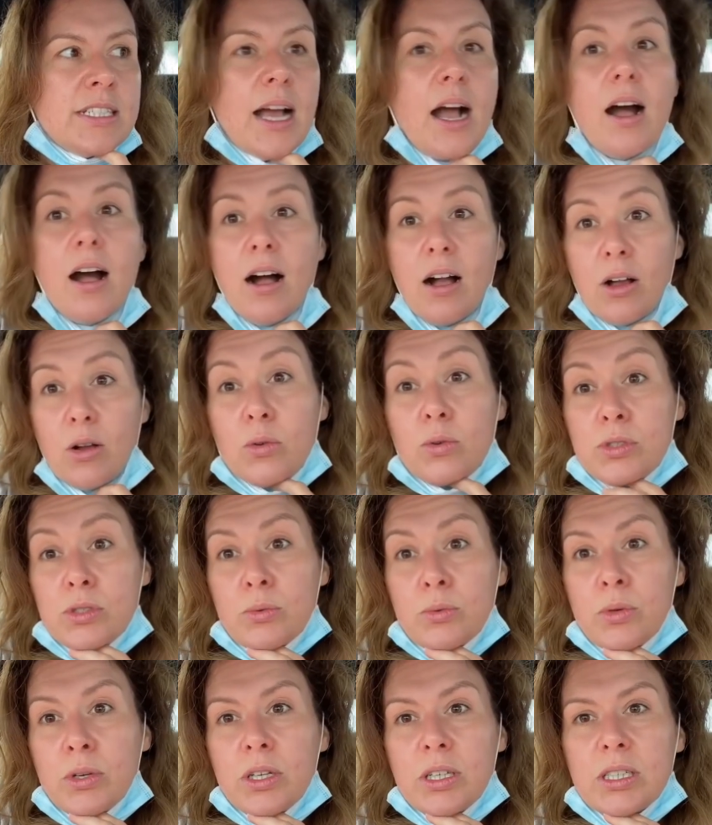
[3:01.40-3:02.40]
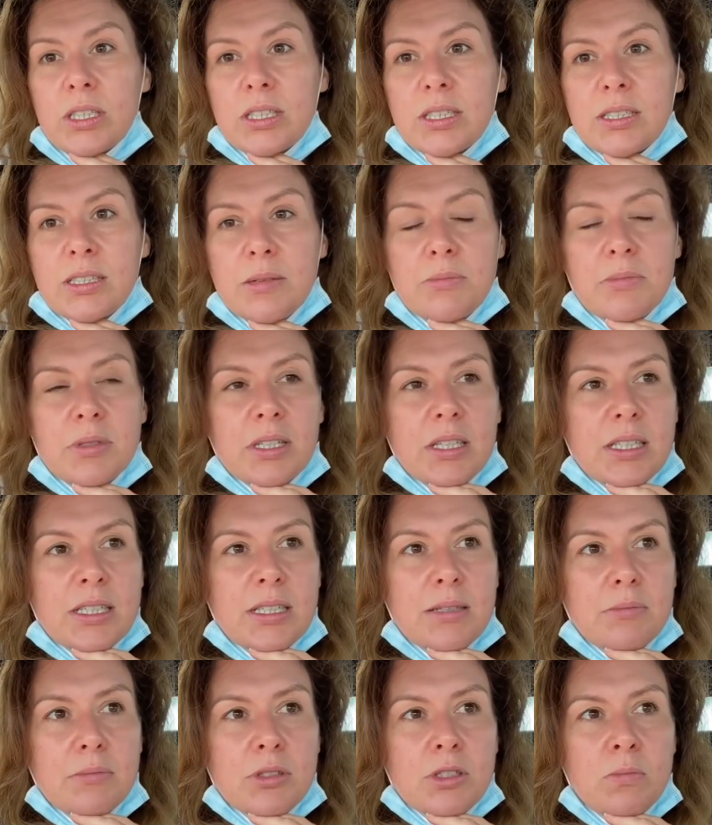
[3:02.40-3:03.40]
dark, was the word. Something
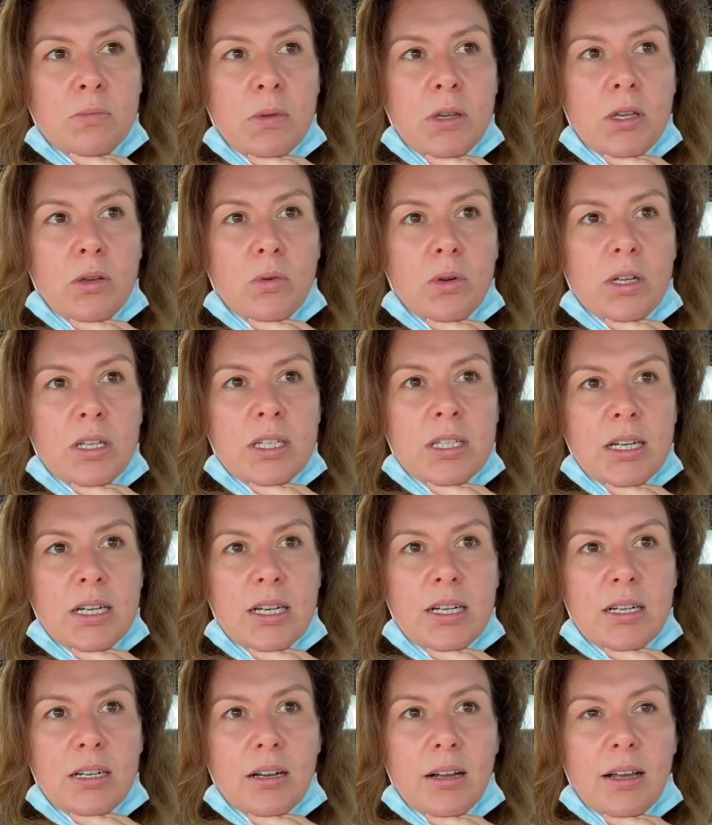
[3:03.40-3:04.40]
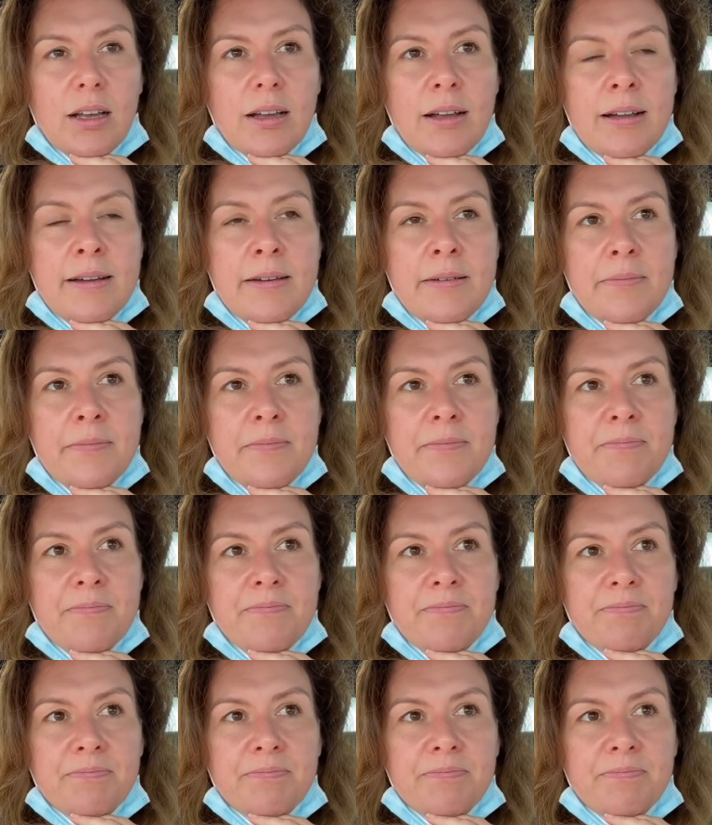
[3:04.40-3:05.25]
seems to be quite dark. That